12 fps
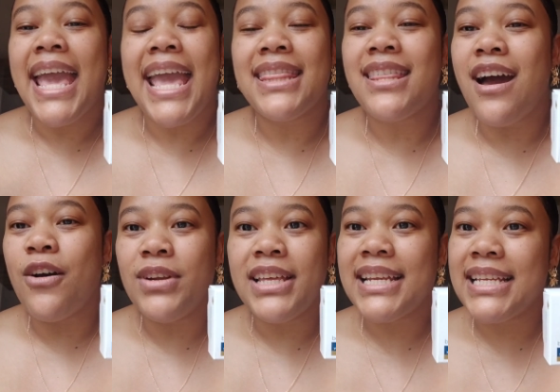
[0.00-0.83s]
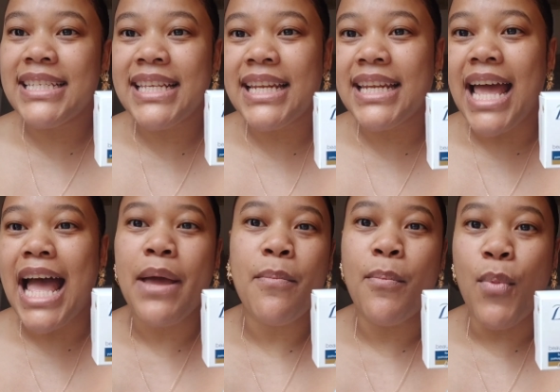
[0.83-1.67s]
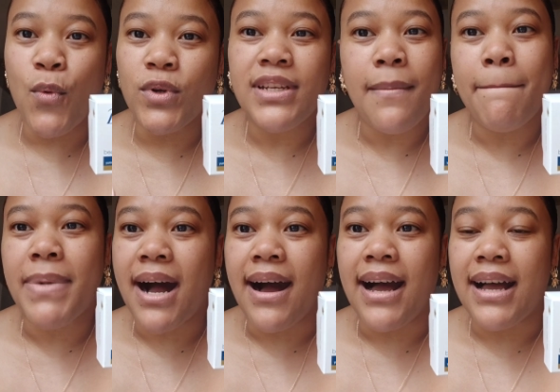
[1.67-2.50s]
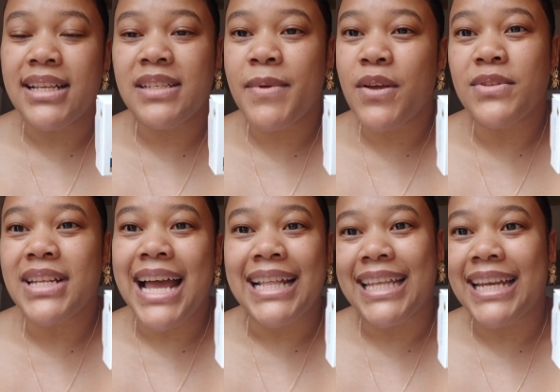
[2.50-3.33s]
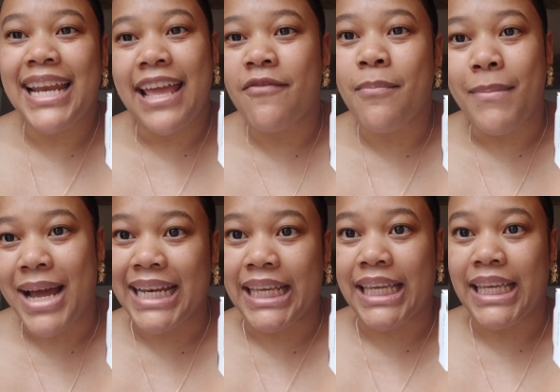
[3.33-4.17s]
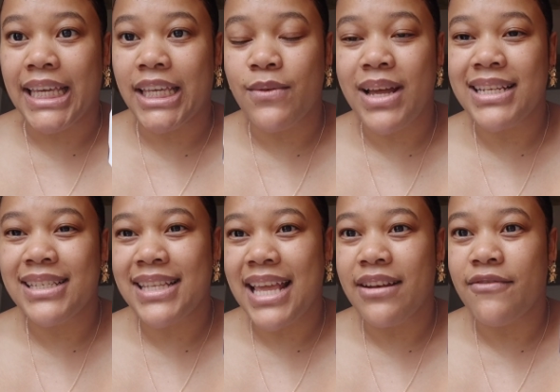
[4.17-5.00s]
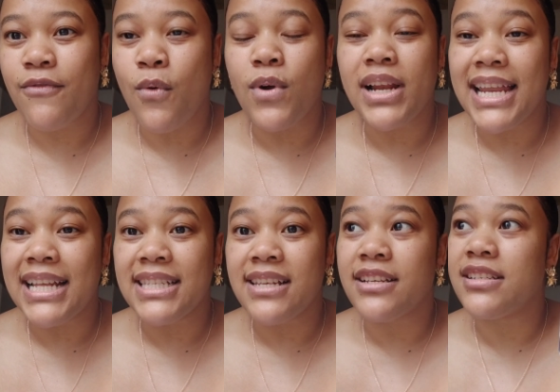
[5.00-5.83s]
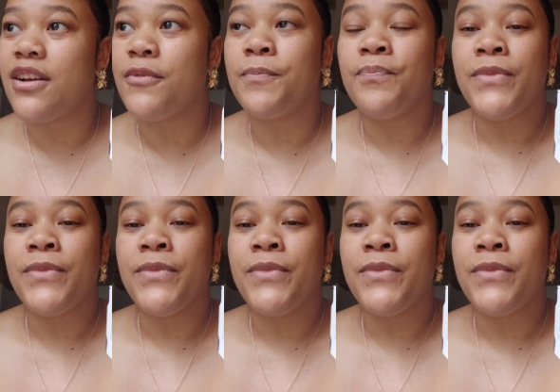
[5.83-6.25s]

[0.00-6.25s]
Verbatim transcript: and the only reason I bought a bar is because I didn't have money you understand for cleanser so